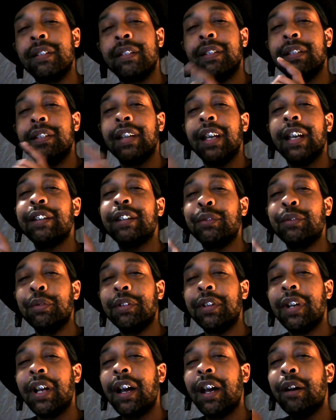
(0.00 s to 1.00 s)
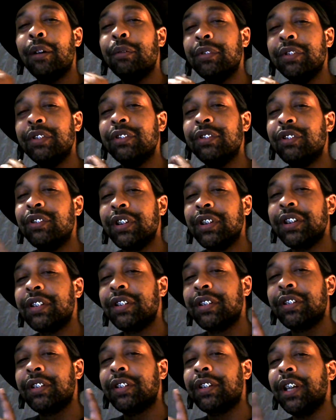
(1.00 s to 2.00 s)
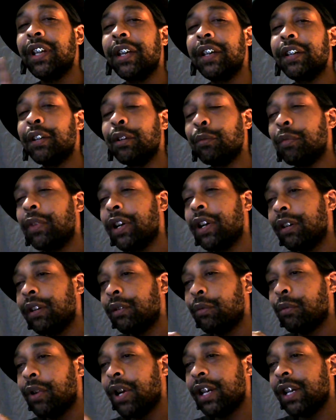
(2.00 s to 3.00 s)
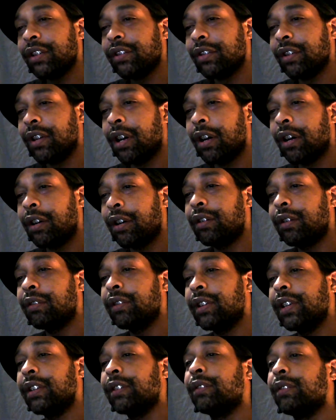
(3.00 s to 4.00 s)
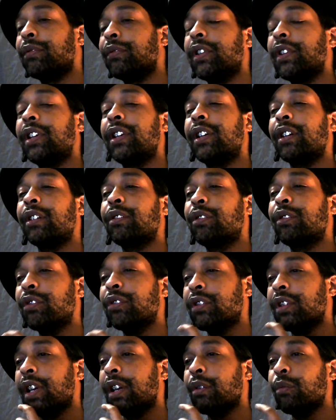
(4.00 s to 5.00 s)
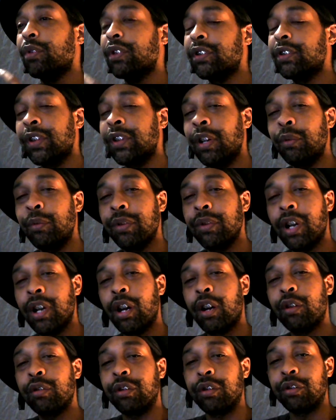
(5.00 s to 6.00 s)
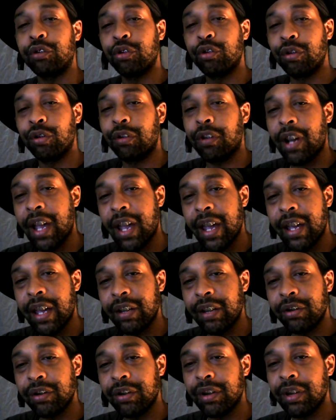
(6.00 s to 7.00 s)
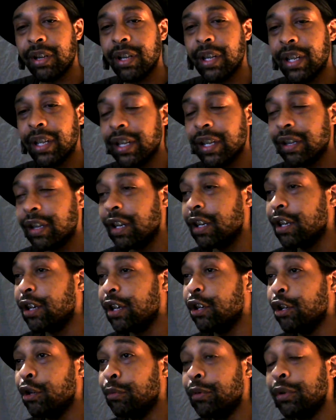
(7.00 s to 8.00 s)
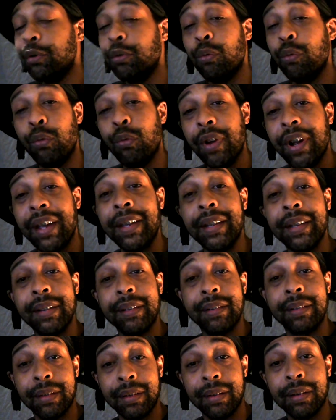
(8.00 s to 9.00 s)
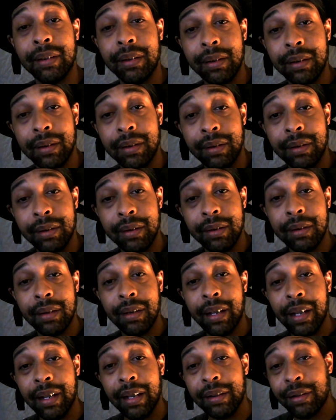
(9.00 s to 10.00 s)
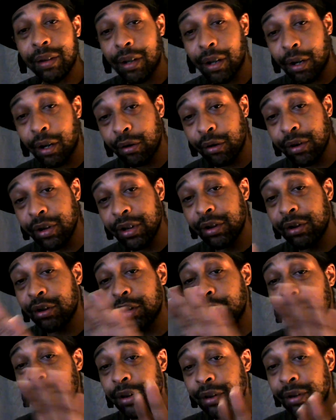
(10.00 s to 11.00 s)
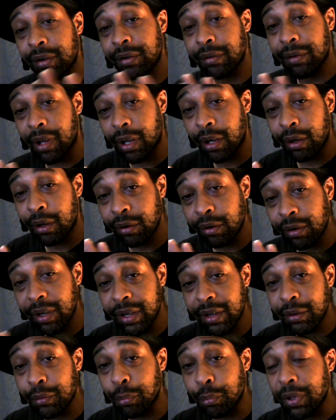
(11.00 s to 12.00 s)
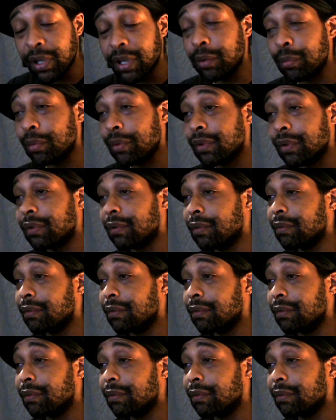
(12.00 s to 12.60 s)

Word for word: That's what I was just thinking about watching all these videos. It's like, what's up with all the trash and the human waste? After all these years of all these people.